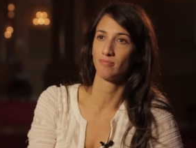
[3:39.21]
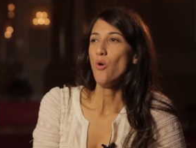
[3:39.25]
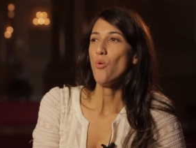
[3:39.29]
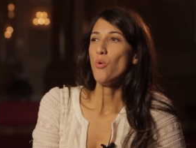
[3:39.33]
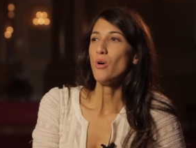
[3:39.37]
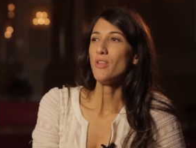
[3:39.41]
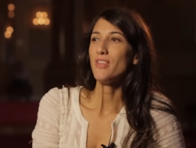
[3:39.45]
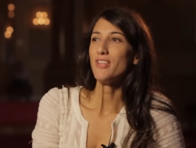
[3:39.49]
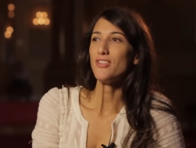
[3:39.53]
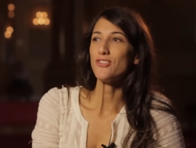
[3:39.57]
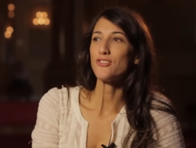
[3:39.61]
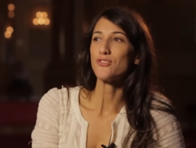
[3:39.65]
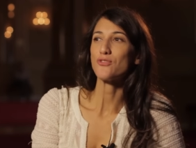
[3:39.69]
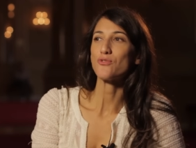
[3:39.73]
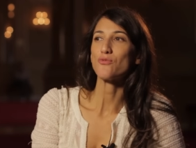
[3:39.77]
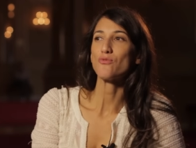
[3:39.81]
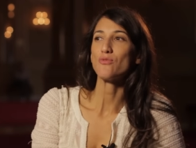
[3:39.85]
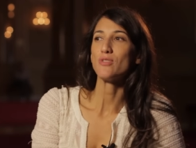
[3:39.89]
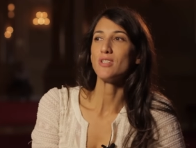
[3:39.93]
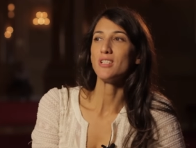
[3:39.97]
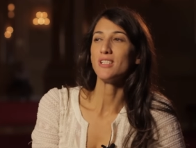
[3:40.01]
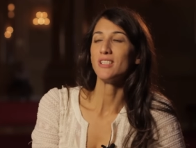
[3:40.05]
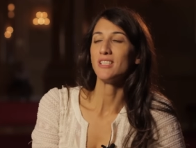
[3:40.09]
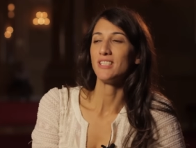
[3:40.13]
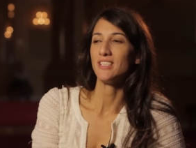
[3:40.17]
Well, that's
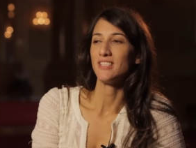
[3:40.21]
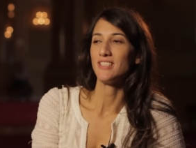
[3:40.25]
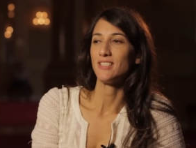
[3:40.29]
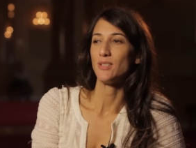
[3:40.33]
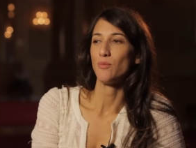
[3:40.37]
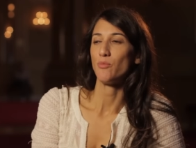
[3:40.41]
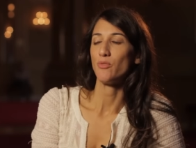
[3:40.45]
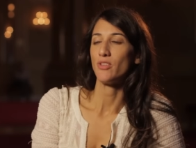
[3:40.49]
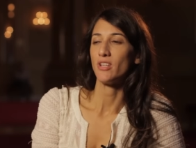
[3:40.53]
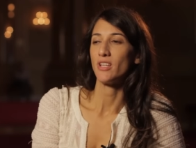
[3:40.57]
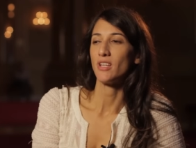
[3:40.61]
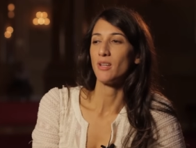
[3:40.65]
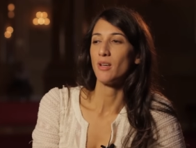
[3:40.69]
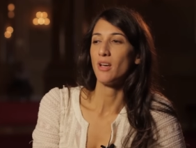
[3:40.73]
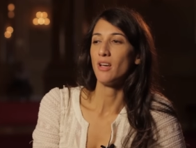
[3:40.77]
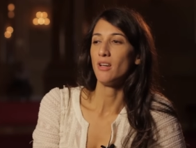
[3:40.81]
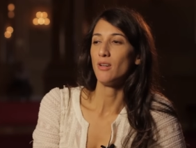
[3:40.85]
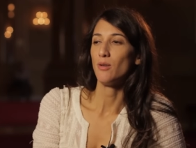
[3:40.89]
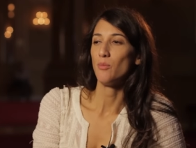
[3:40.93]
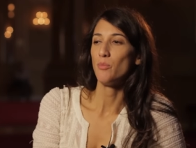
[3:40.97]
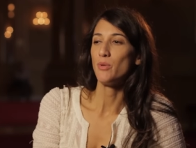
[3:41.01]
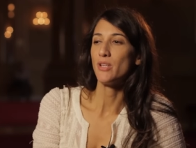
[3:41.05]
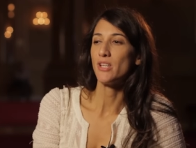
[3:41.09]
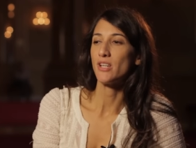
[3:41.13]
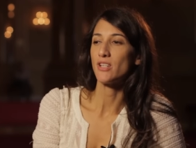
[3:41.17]
really something
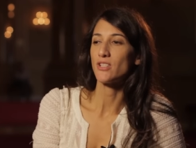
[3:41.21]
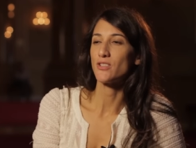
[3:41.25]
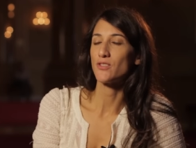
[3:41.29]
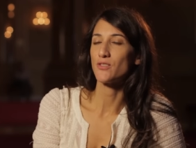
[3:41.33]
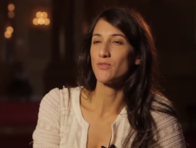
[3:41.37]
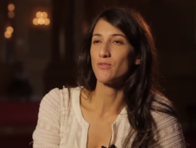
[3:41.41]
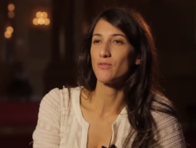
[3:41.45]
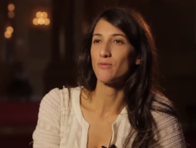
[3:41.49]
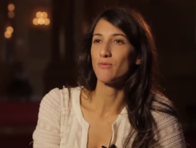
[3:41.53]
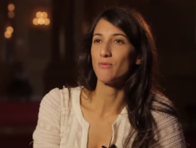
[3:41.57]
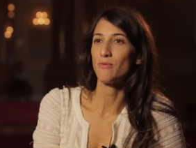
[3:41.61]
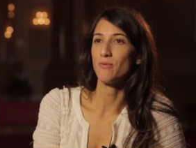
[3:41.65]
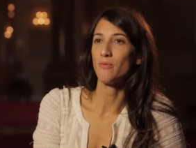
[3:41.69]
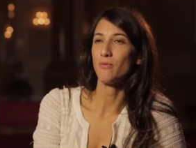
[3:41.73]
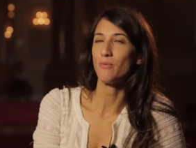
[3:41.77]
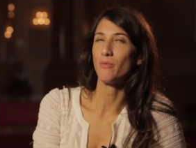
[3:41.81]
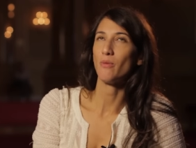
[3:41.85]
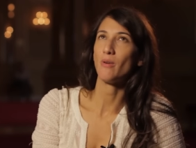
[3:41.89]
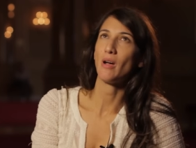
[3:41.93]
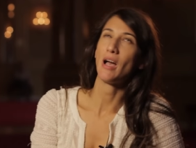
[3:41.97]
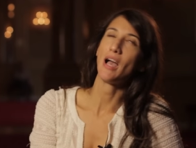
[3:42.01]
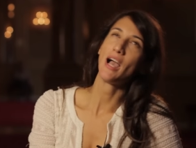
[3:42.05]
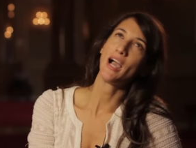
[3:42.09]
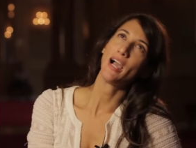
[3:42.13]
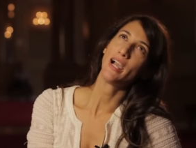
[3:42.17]
uh, because
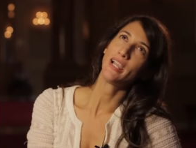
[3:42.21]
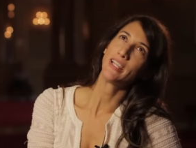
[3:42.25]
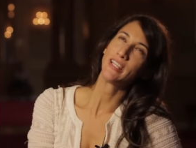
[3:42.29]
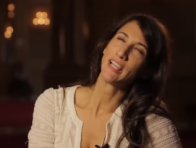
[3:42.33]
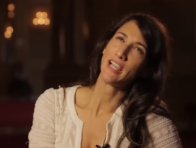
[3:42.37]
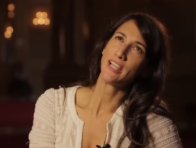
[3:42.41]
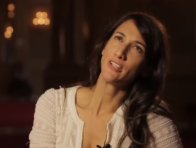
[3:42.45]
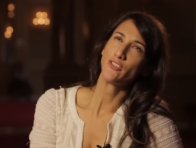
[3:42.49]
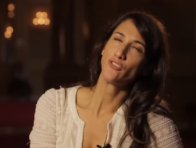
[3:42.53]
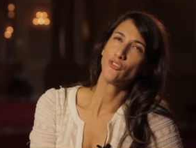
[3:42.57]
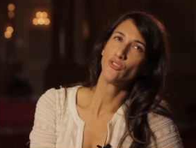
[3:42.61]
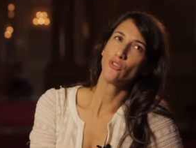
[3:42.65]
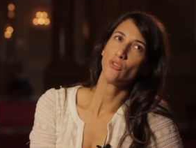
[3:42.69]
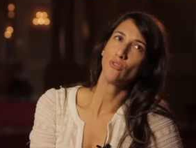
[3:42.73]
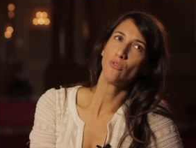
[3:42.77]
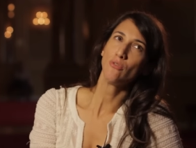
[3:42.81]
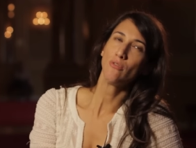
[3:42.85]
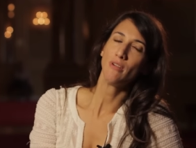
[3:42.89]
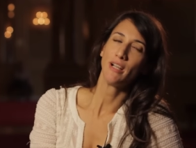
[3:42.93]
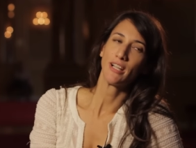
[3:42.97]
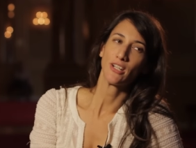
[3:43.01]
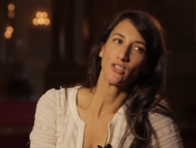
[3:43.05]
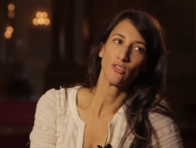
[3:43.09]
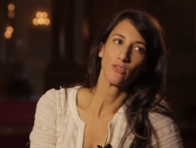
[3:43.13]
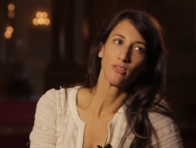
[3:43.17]
I, I
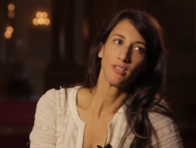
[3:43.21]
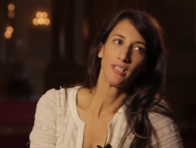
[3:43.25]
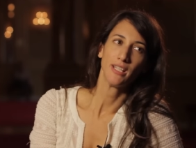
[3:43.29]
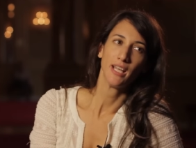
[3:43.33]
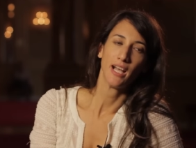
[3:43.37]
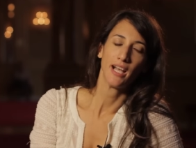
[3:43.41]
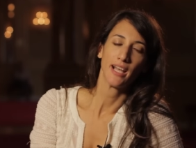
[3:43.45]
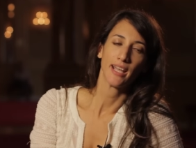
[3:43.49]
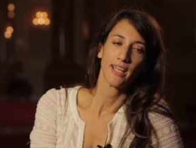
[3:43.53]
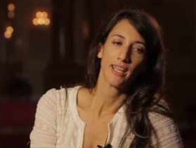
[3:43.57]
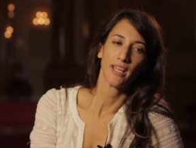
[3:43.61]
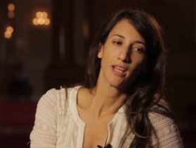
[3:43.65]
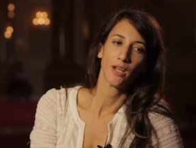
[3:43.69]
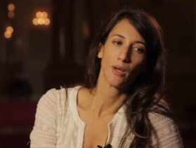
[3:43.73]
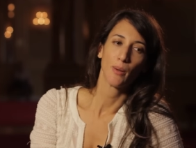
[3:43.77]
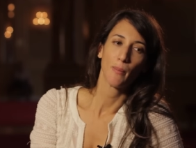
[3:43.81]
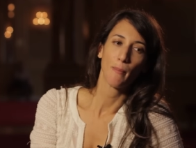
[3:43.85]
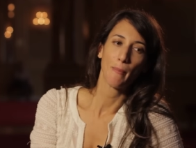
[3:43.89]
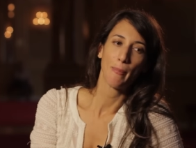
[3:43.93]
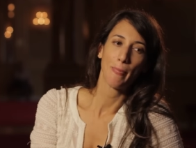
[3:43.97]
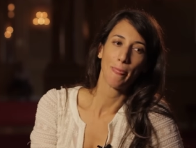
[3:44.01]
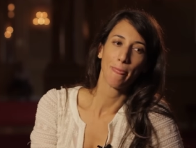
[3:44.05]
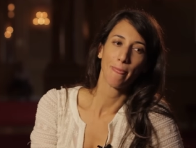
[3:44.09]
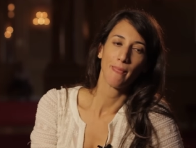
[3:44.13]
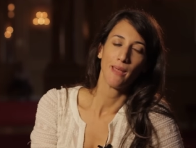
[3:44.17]
do actually I
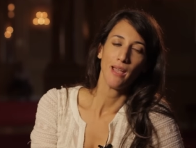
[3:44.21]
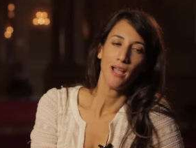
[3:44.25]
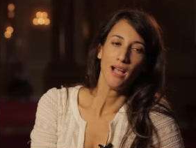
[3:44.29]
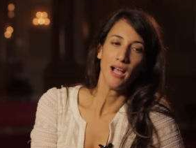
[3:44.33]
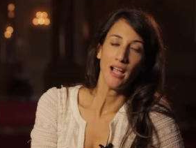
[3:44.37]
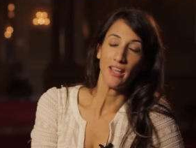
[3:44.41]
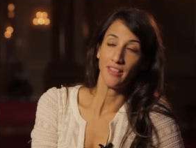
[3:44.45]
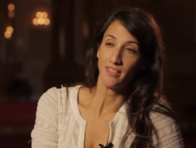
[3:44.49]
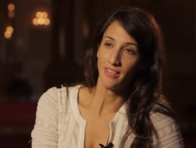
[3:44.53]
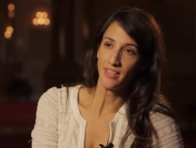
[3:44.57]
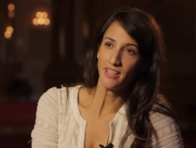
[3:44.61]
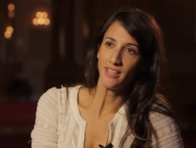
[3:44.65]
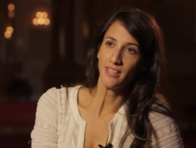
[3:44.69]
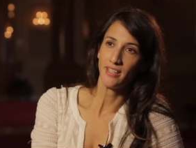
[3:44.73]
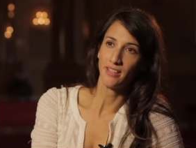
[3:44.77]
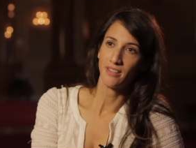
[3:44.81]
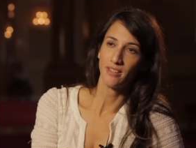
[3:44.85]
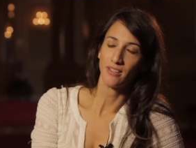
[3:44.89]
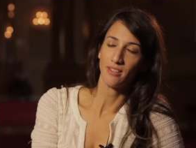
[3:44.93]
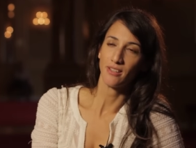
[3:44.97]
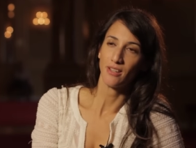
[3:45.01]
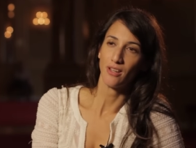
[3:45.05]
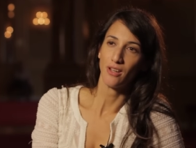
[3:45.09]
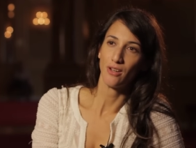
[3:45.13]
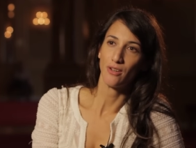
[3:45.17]
um, I think
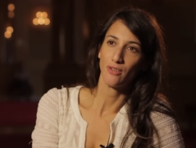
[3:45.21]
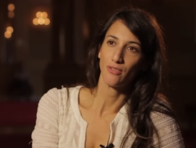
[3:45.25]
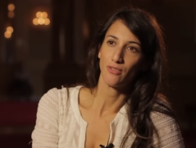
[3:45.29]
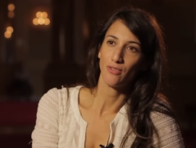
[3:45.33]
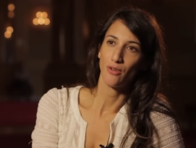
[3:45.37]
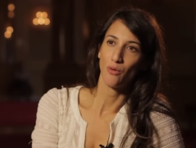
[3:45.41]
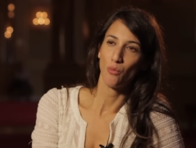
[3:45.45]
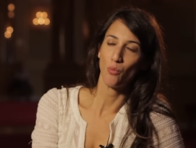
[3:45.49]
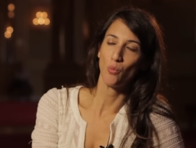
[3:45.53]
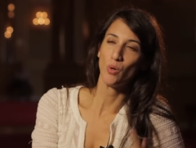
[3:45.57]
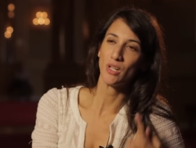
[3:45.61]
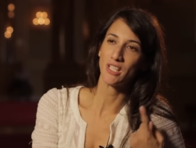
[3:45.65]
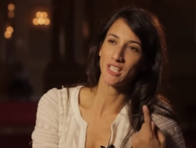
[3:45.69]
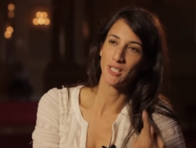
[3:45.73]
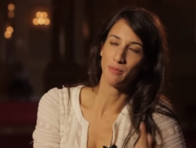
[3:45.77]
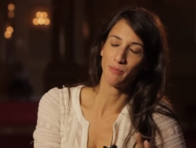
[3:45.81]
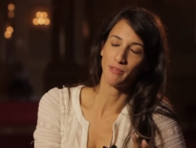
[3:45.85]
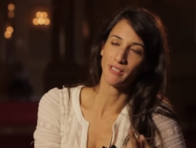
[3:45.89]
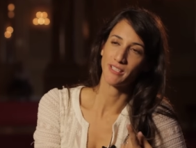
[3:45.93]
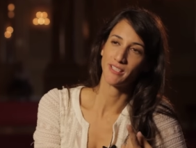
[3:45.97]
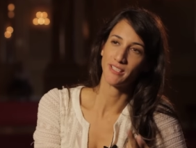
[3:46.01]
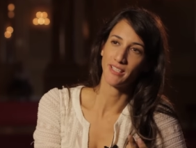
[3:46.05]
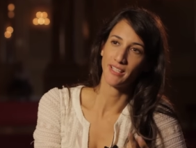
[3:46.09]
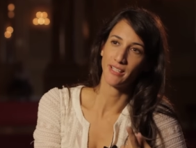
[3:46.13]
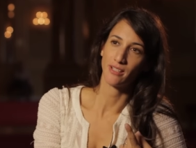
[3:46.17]
of uh, one
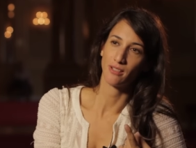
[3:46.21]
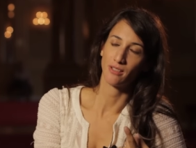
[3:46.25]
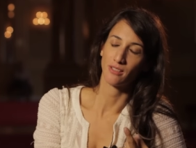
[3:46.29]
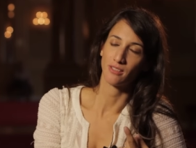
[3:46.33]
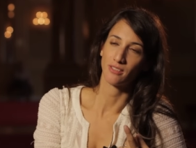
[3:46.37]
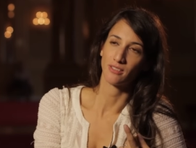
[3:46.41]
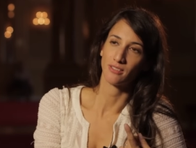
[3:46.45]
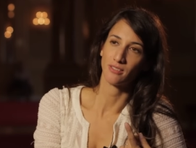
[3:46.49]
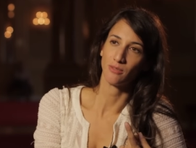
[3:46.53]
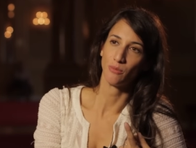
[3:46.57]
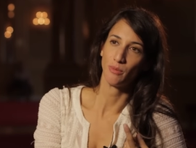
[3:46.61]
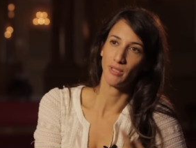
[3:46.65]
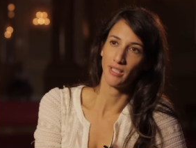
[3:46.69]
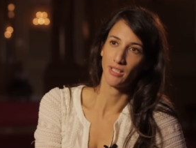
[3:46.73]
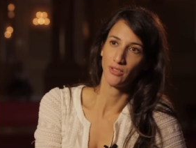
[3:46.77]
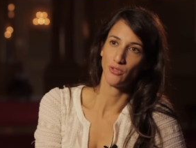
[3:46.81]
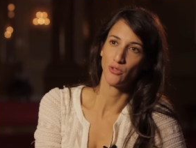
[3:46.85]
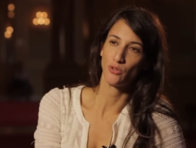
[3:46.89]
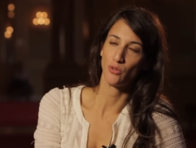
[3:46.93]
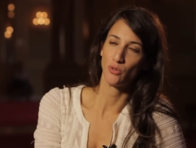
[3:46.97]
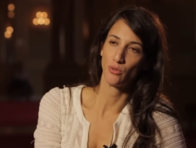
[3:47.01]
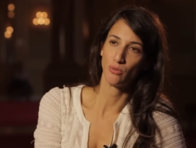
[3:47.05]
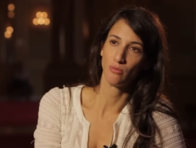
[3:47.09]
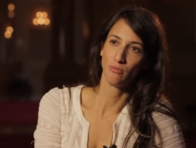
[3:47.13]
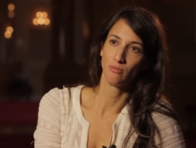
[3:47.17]
spectator when I
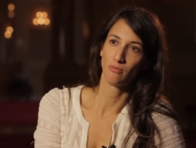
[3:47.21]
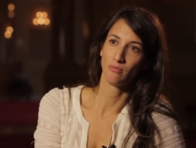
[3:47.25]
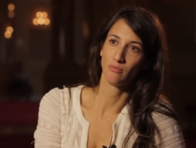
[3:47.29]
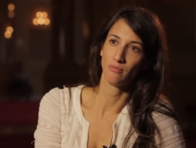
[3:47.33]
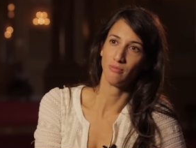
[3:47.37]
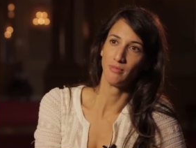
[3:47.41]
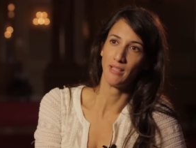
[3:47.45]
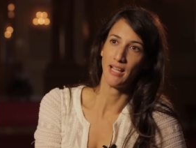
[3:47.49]
do